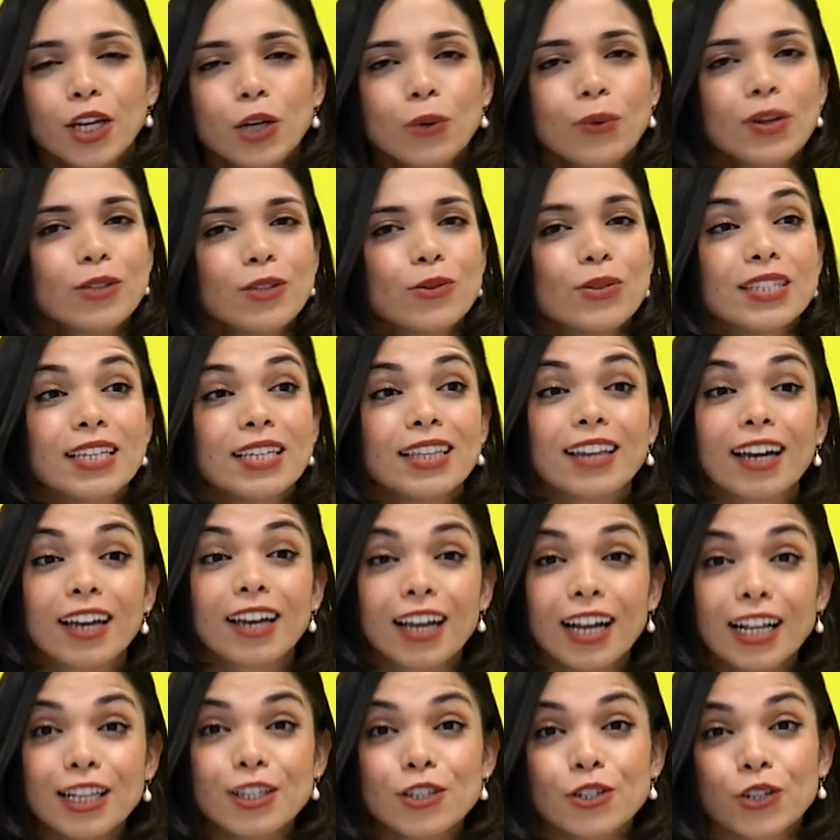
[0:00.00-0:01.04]
You want to see the
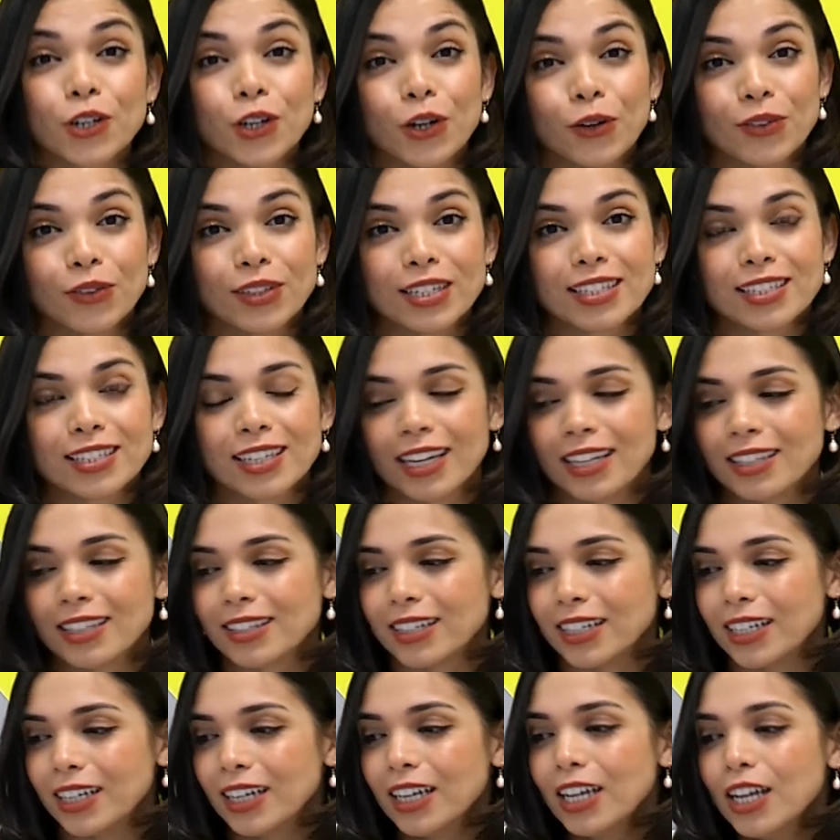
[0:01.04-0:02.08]
culture of this
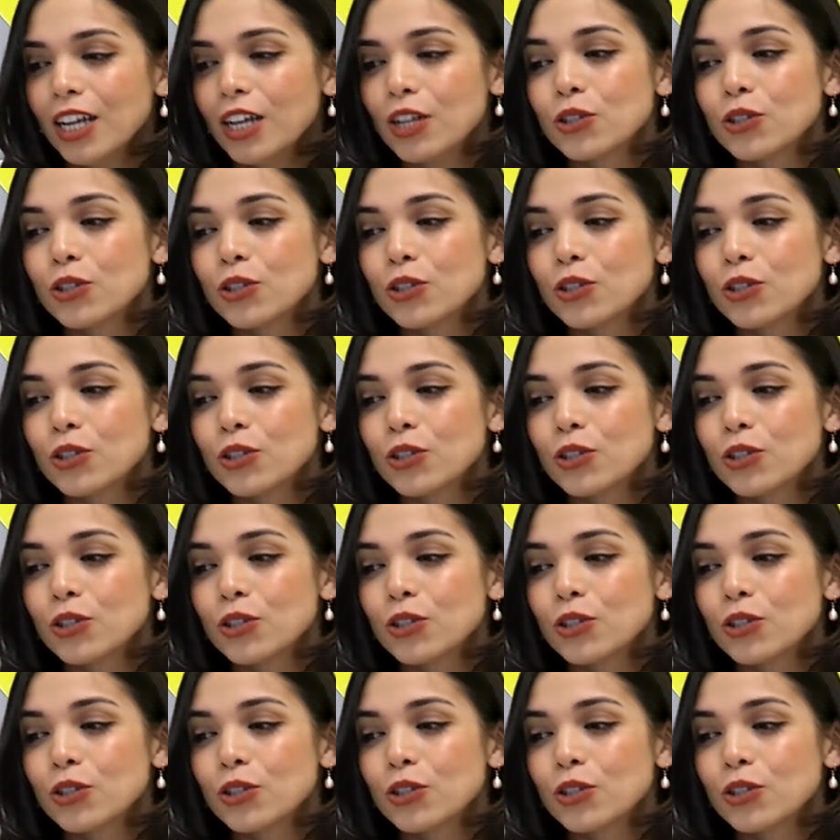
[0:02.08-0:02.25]
country.